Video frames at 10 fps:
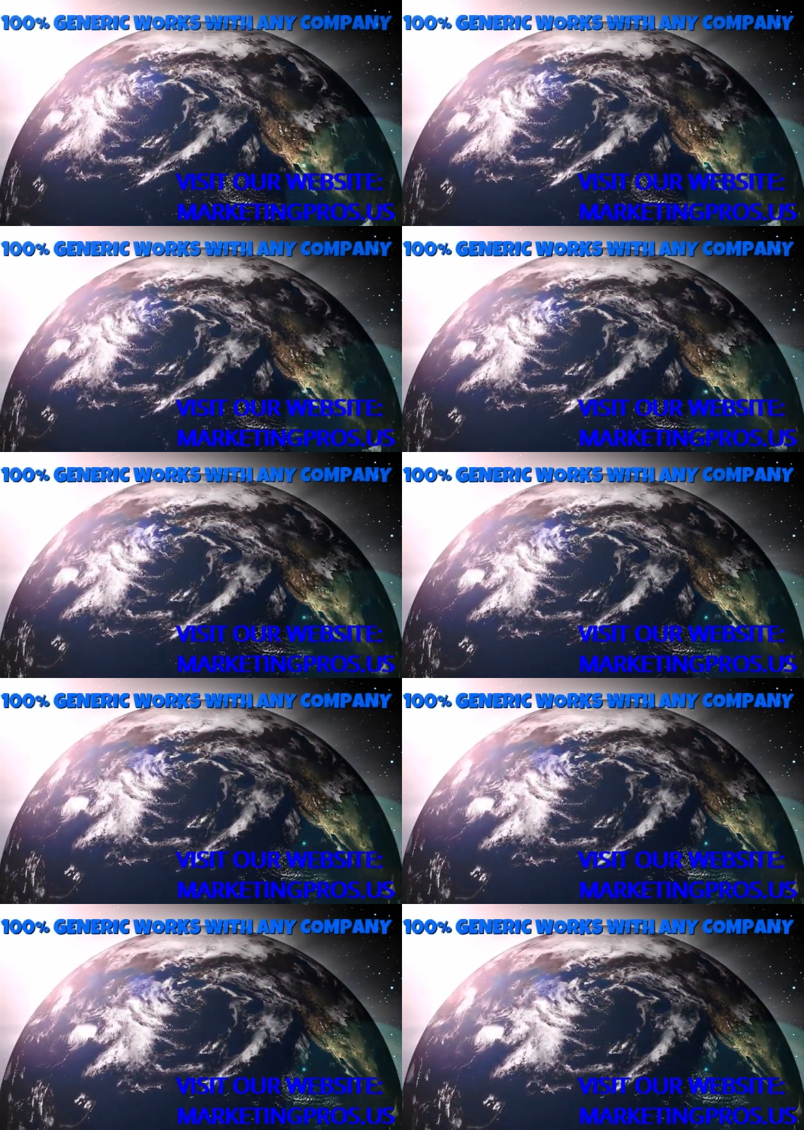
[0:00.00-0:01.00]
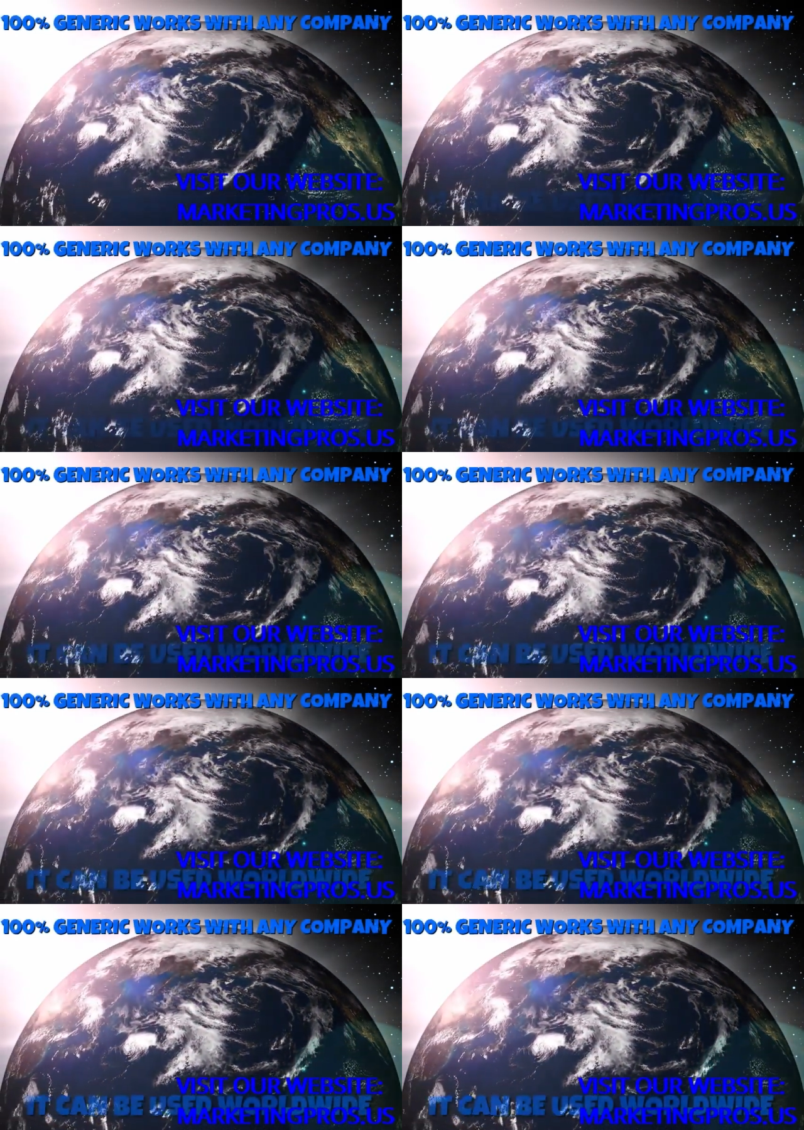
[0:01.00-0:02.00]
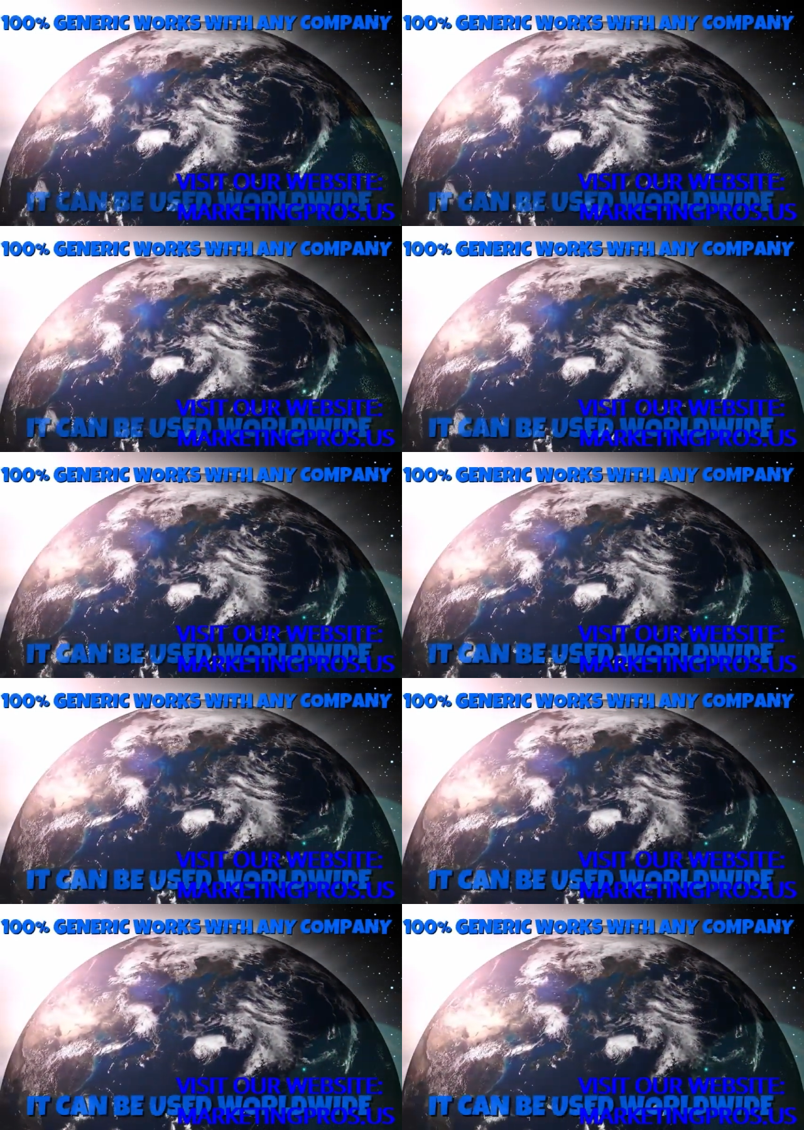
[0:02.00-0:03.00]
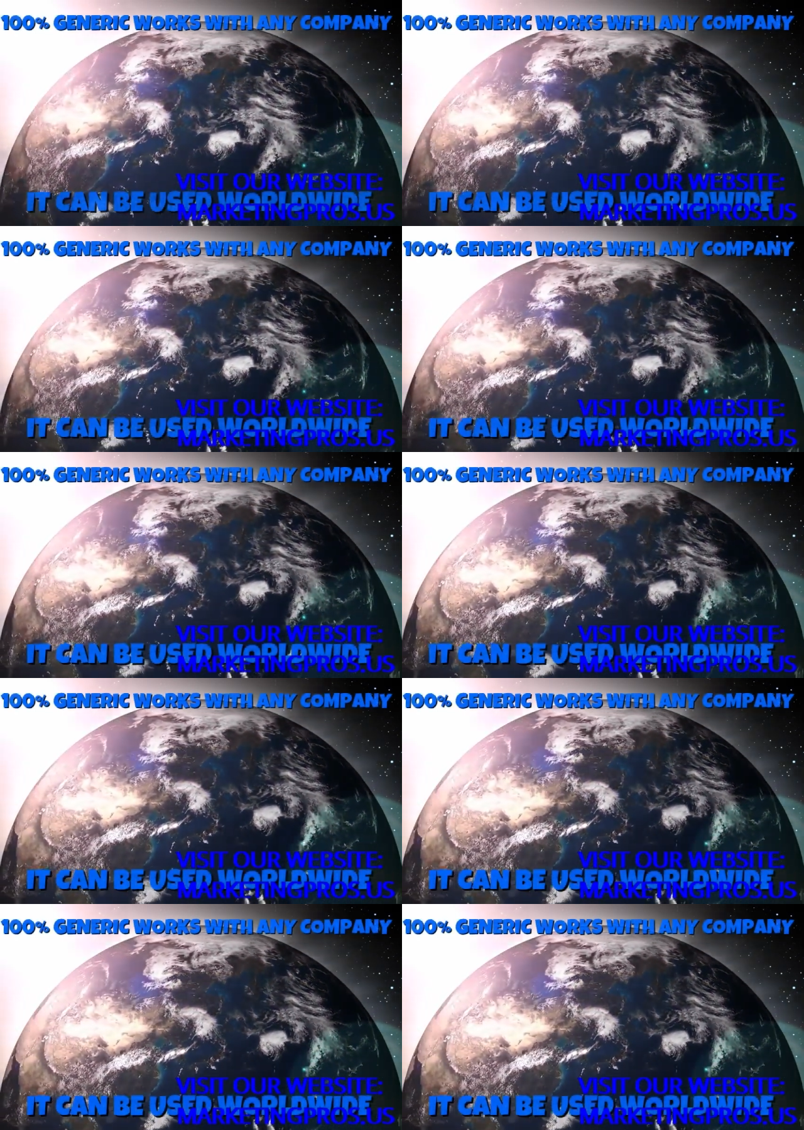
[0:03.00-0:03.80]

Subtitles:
[unreadable: no face in view]